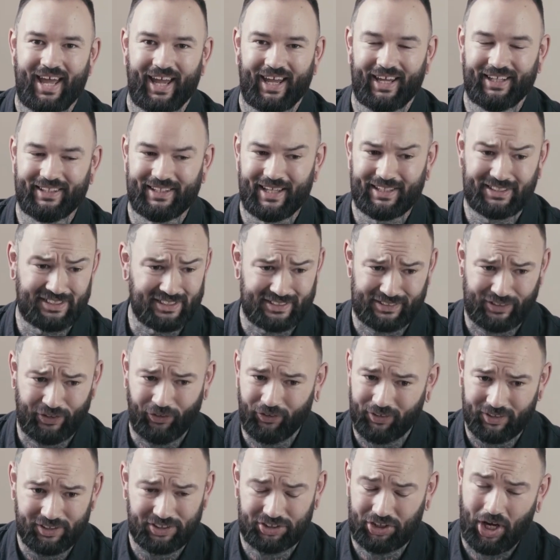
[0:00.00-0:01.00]
and they just
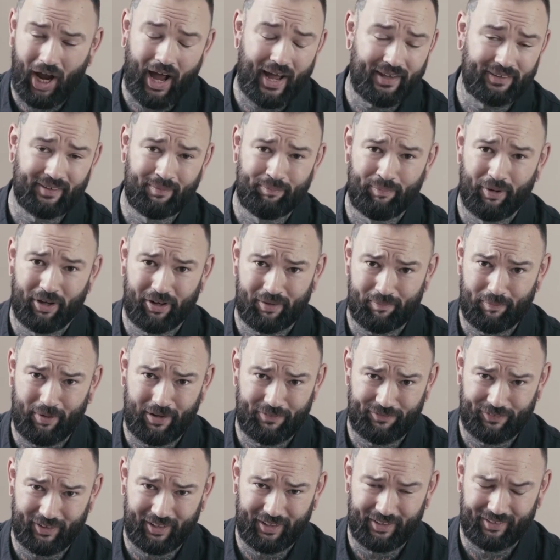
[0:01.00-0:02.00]
couldn't chart the bottom
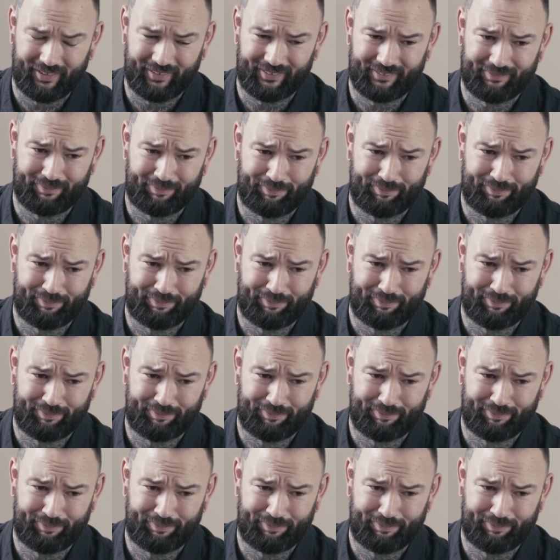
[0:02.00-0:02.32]
of it